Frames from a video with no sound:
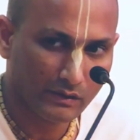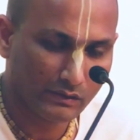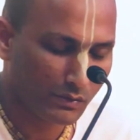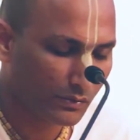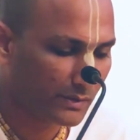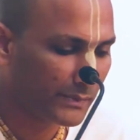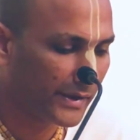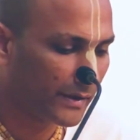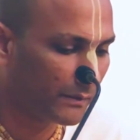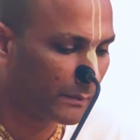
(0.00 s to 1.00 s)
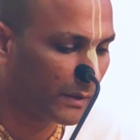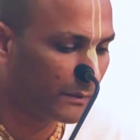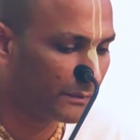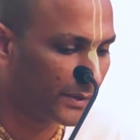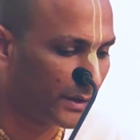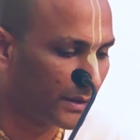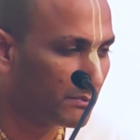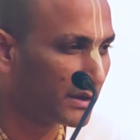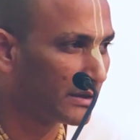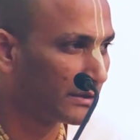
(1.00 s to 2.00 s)
through the medium of
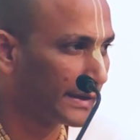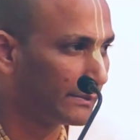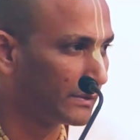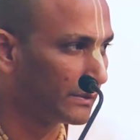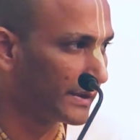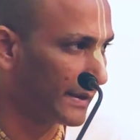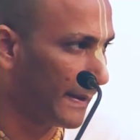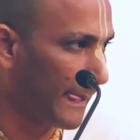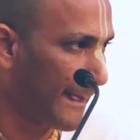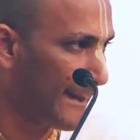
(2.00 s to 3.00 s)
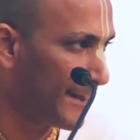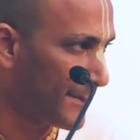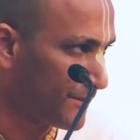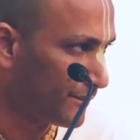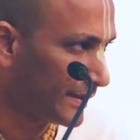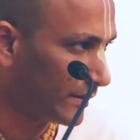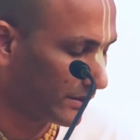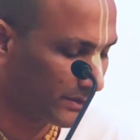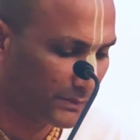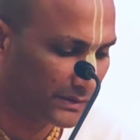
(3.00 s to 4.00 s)
Mother Devahoti.
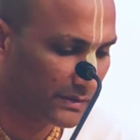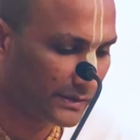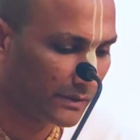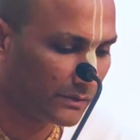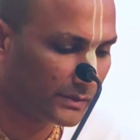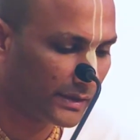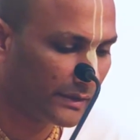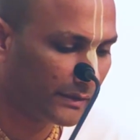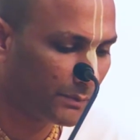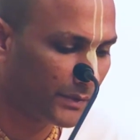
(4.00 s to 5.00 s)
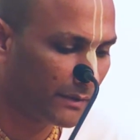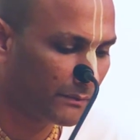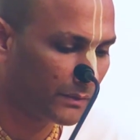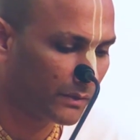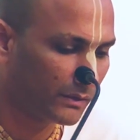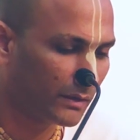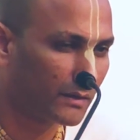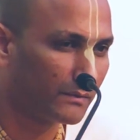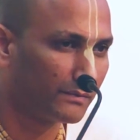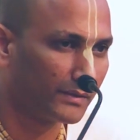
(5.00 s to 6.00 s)
Because Mother Devahoti is putting forth a lot
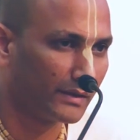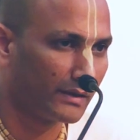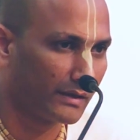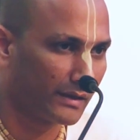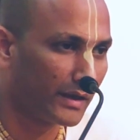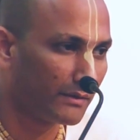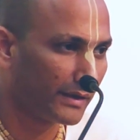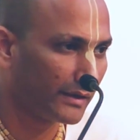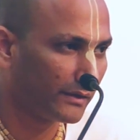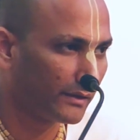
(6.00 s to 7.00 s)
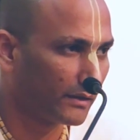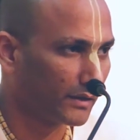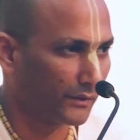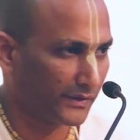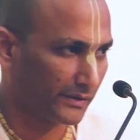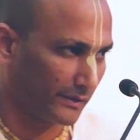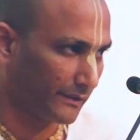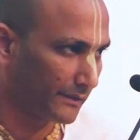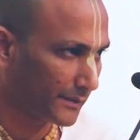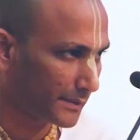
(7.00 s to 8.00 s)
of relevant
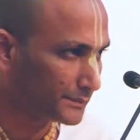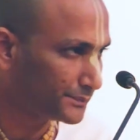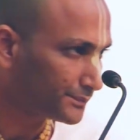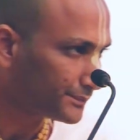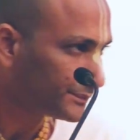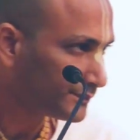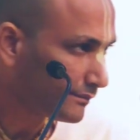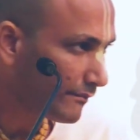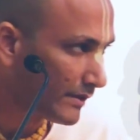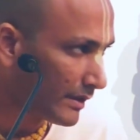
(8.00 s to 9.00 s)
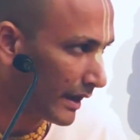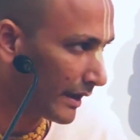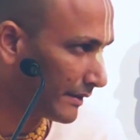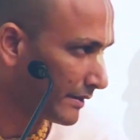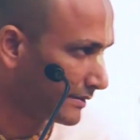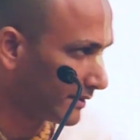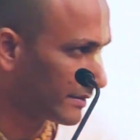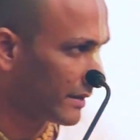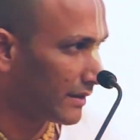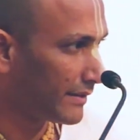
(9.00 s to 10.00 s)
questions. And
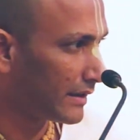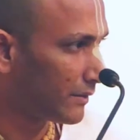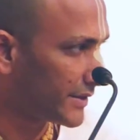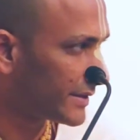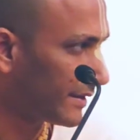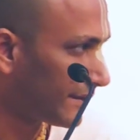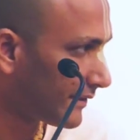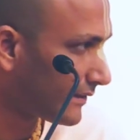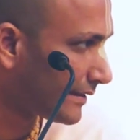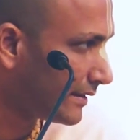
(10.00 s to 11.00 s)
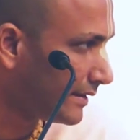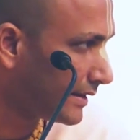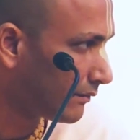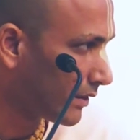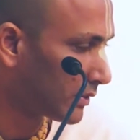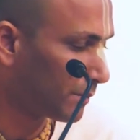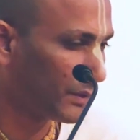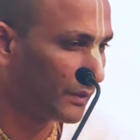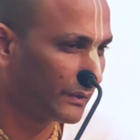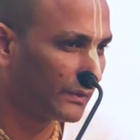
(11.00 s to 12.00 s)
these relevant questions, even to
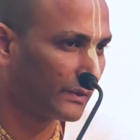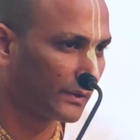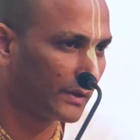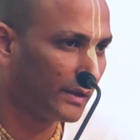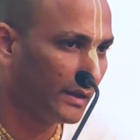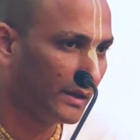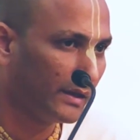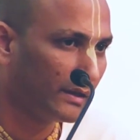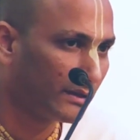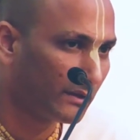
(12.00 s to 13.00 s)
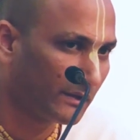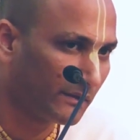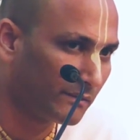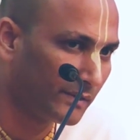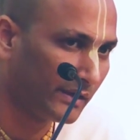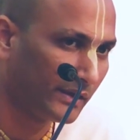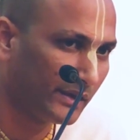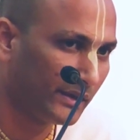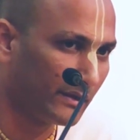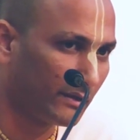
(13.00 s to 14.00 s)
pose, we
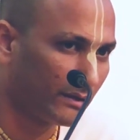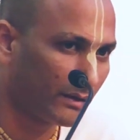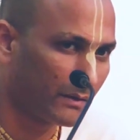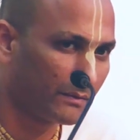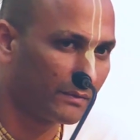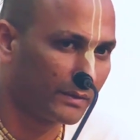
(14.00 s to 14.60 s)
need a lot of